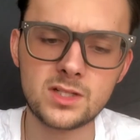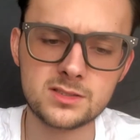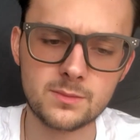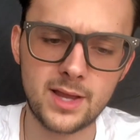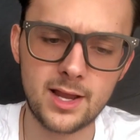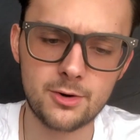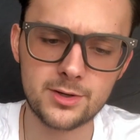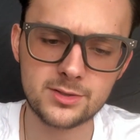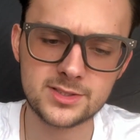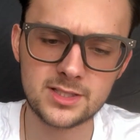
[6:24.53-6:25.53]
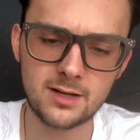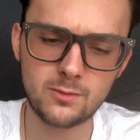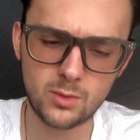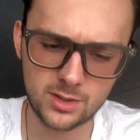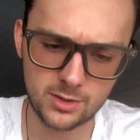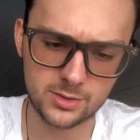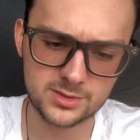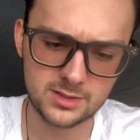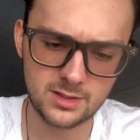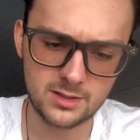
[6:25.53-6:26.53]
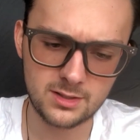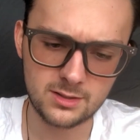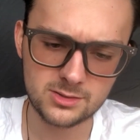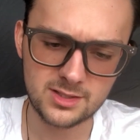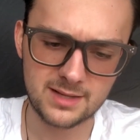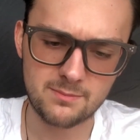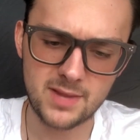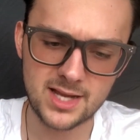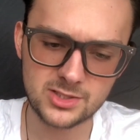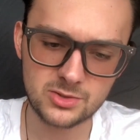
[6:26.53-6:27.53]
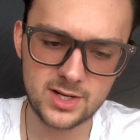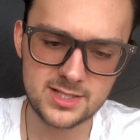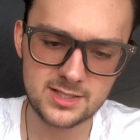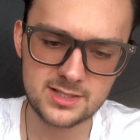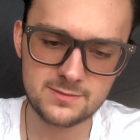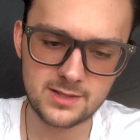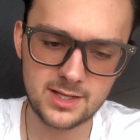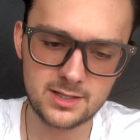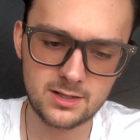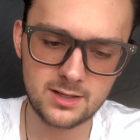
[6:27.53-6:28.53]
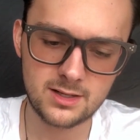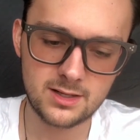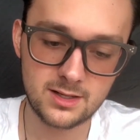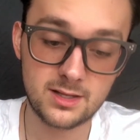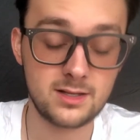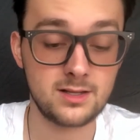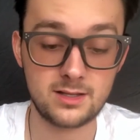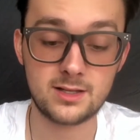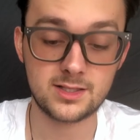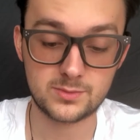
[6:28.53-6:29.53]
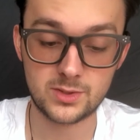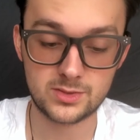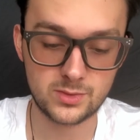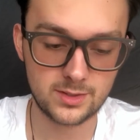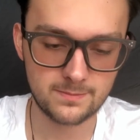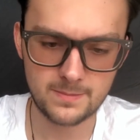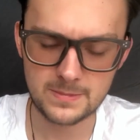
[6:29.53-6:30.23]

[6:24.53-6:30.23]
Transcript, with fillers: Some aerial stuff. What are those? It's like manta rays that it's flying on. That's pretty sweet.